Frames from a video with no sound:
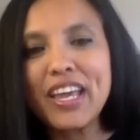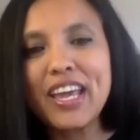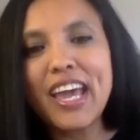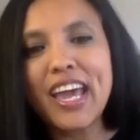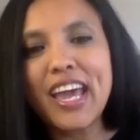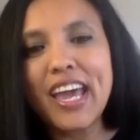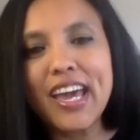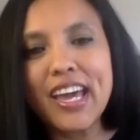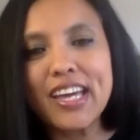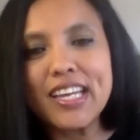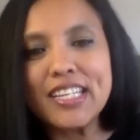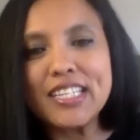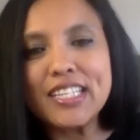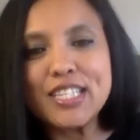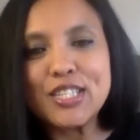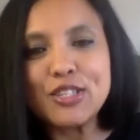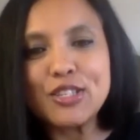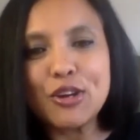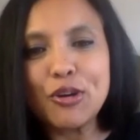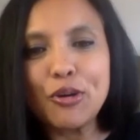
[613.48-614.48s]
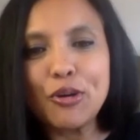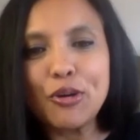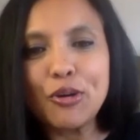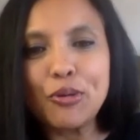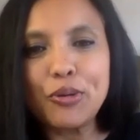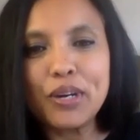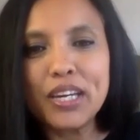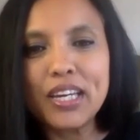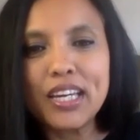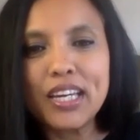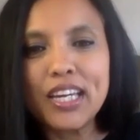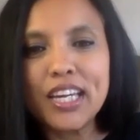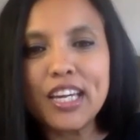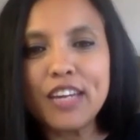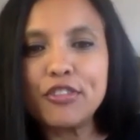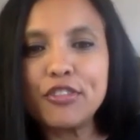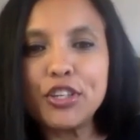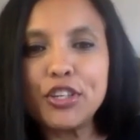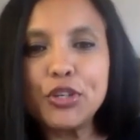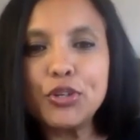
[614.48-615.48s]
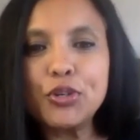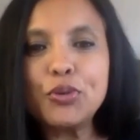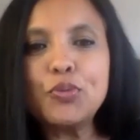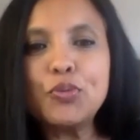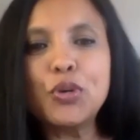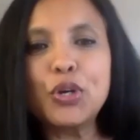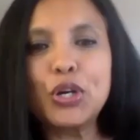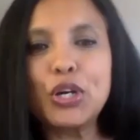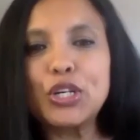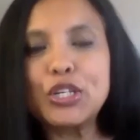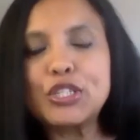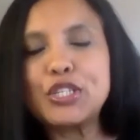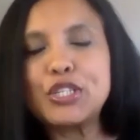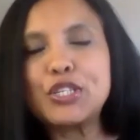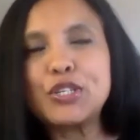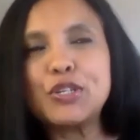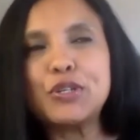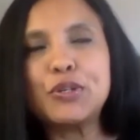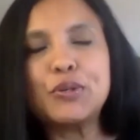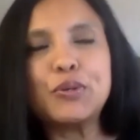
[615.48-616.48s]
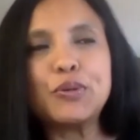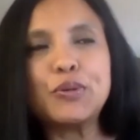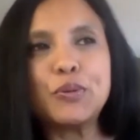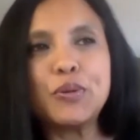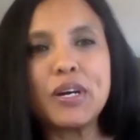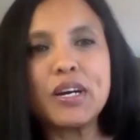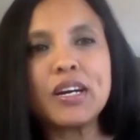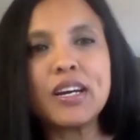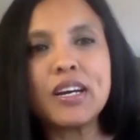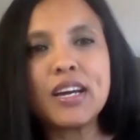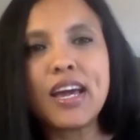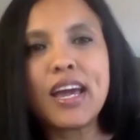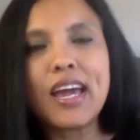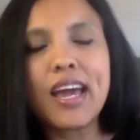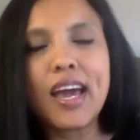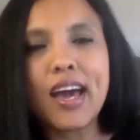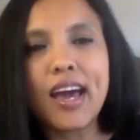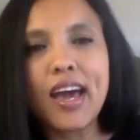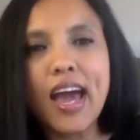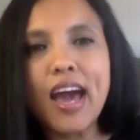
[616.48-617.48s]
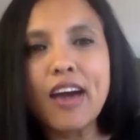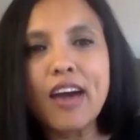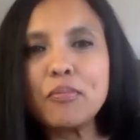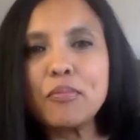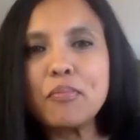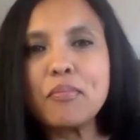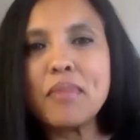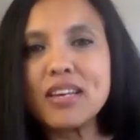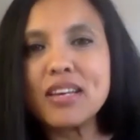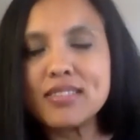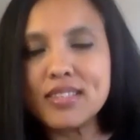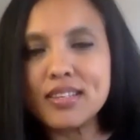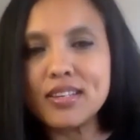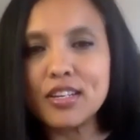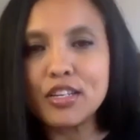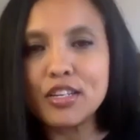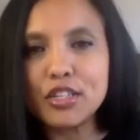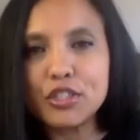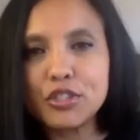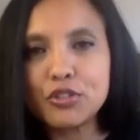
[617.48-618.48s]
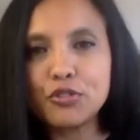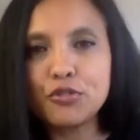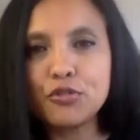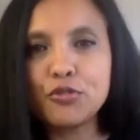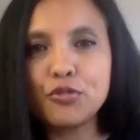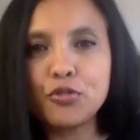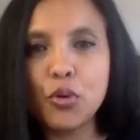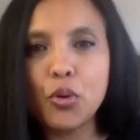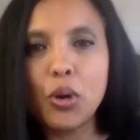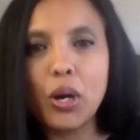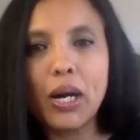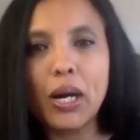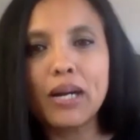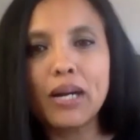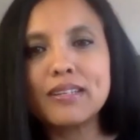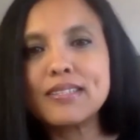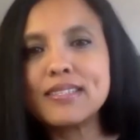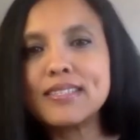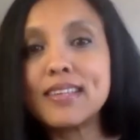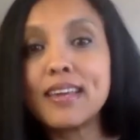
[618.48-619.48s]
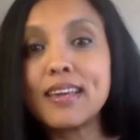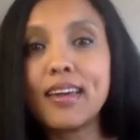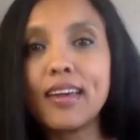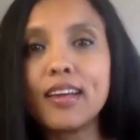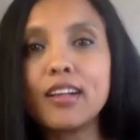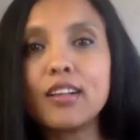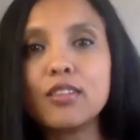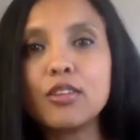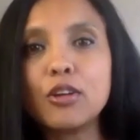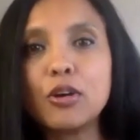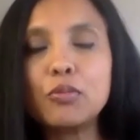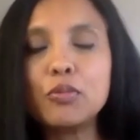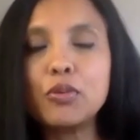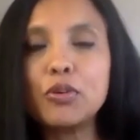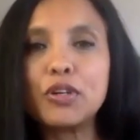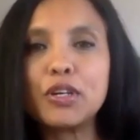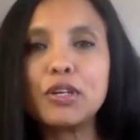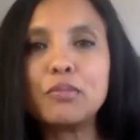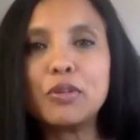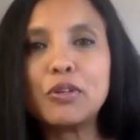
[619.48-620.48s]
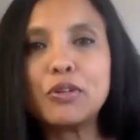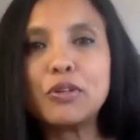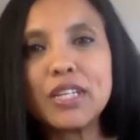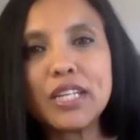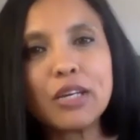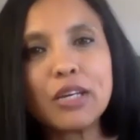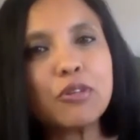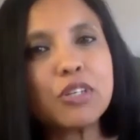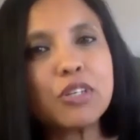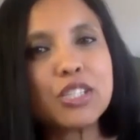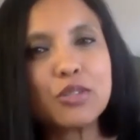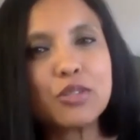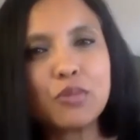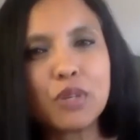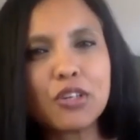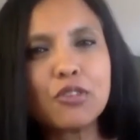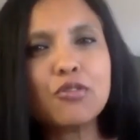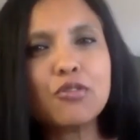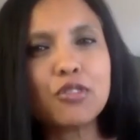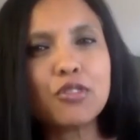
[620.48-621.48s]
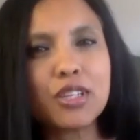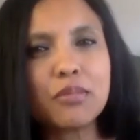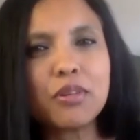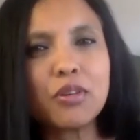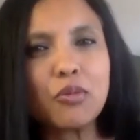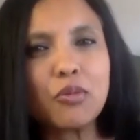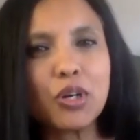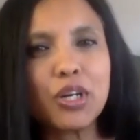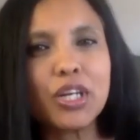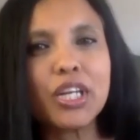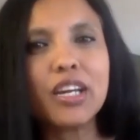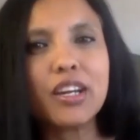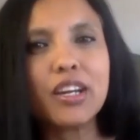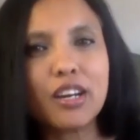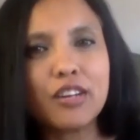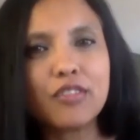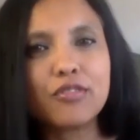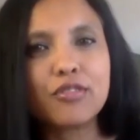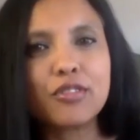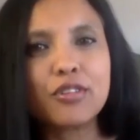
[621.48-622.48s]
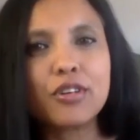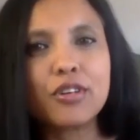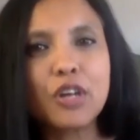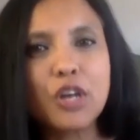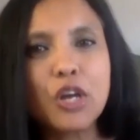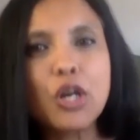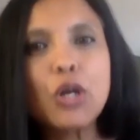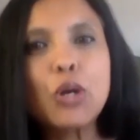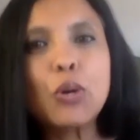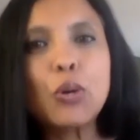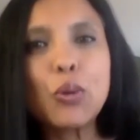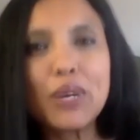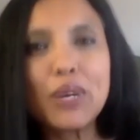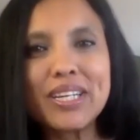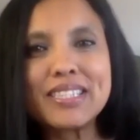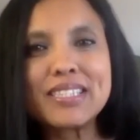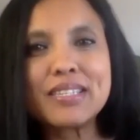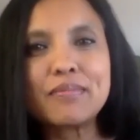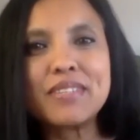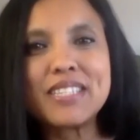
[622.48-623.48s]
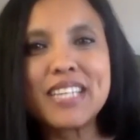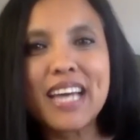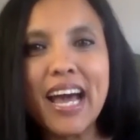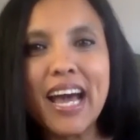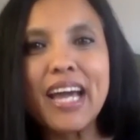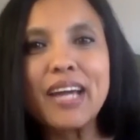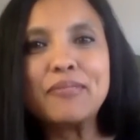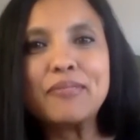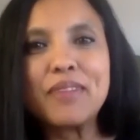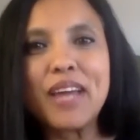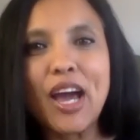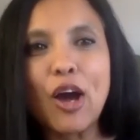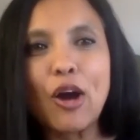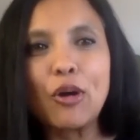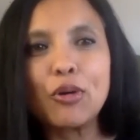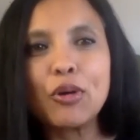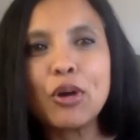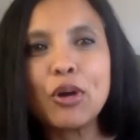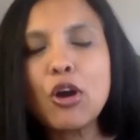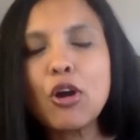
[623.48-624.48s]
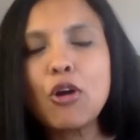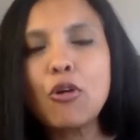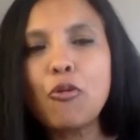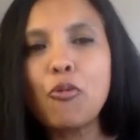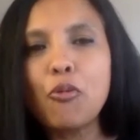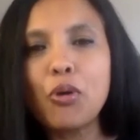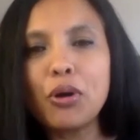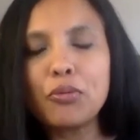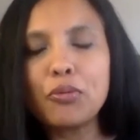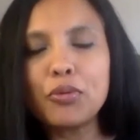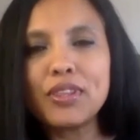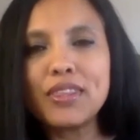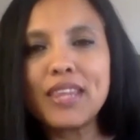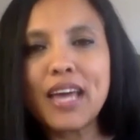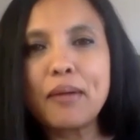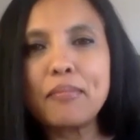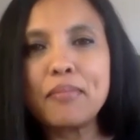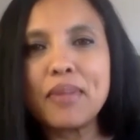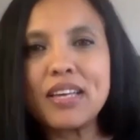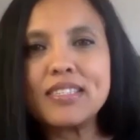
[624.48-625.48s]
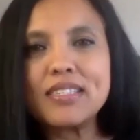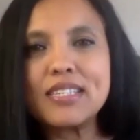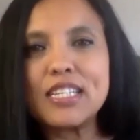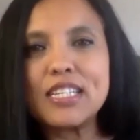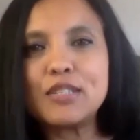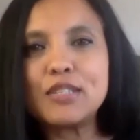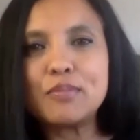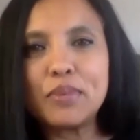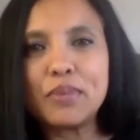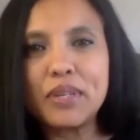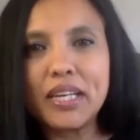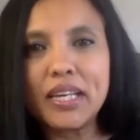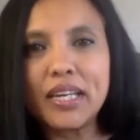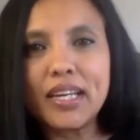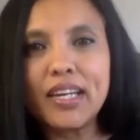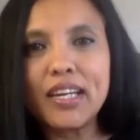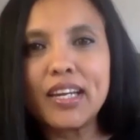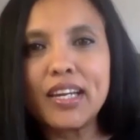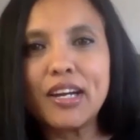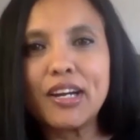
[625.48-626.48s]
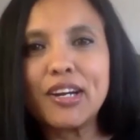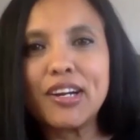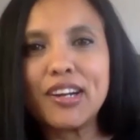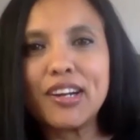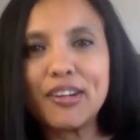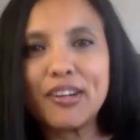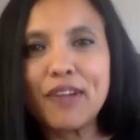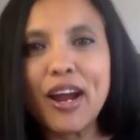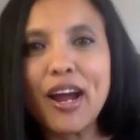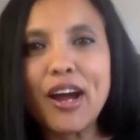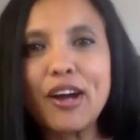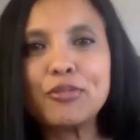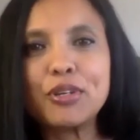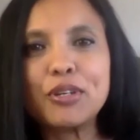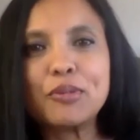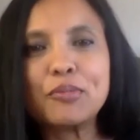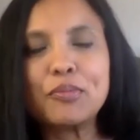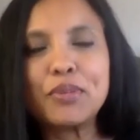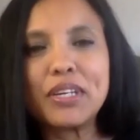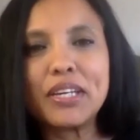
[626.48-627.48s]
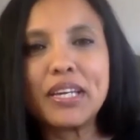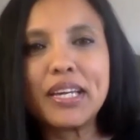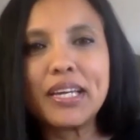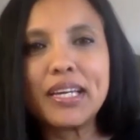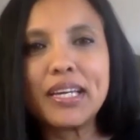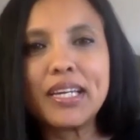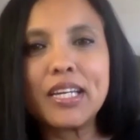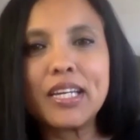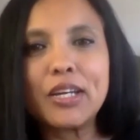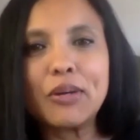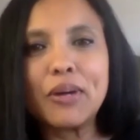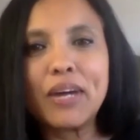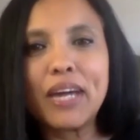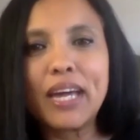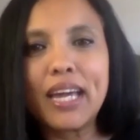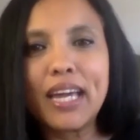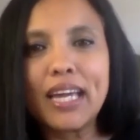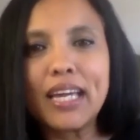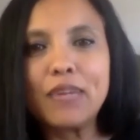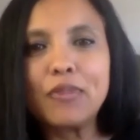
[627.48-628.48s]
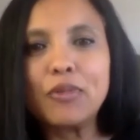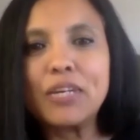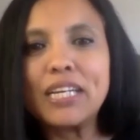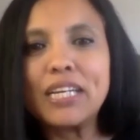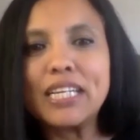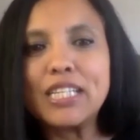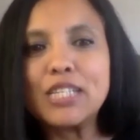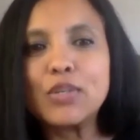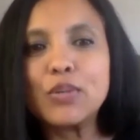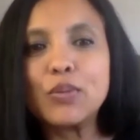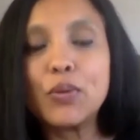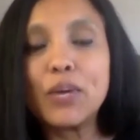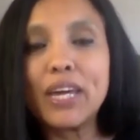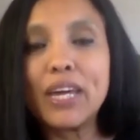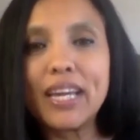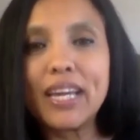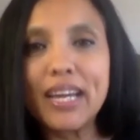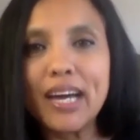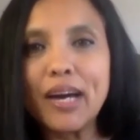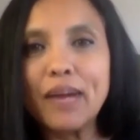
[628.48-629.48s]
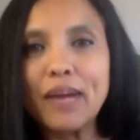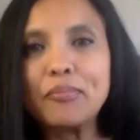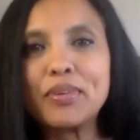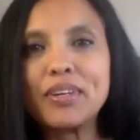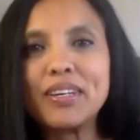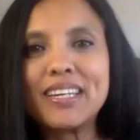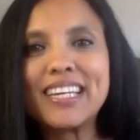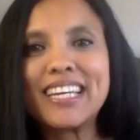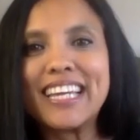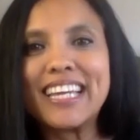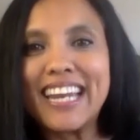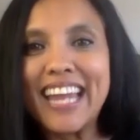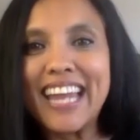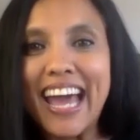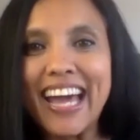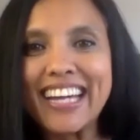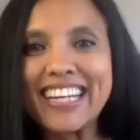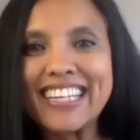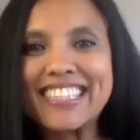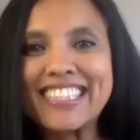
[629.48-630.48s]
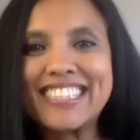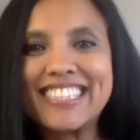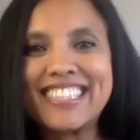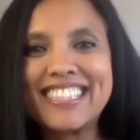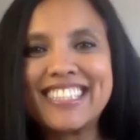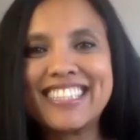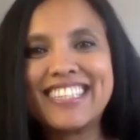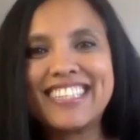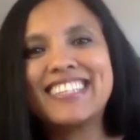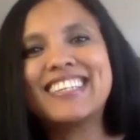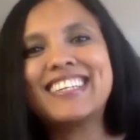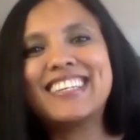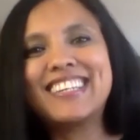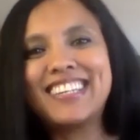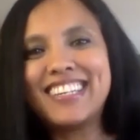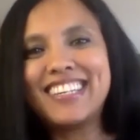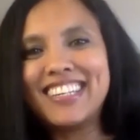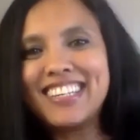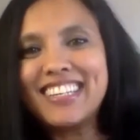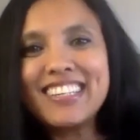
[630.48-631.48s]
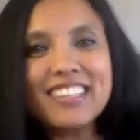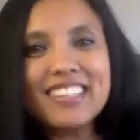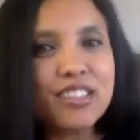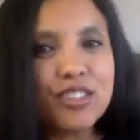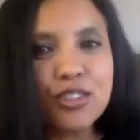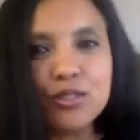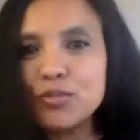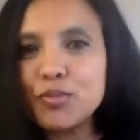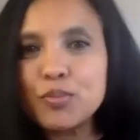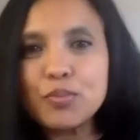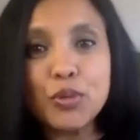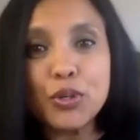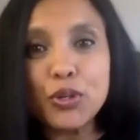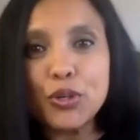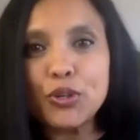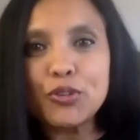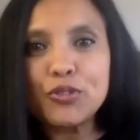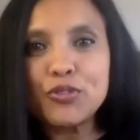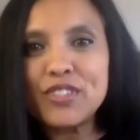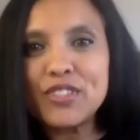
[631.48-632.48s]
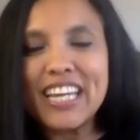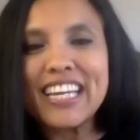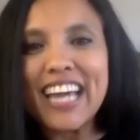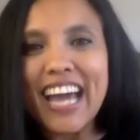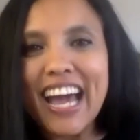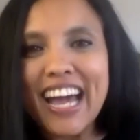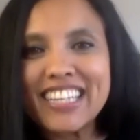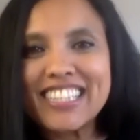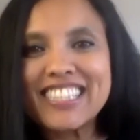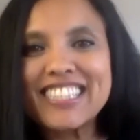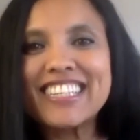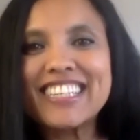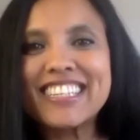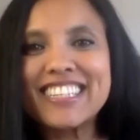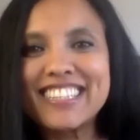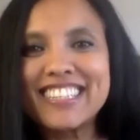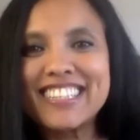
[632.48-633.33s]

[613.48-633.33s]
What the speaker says: And so if you were to have a message for, say, a global community, which is what you've really been working on for quite some time now, what would that message be around? Would it be, hey, we need to wake up, connect, move, take action?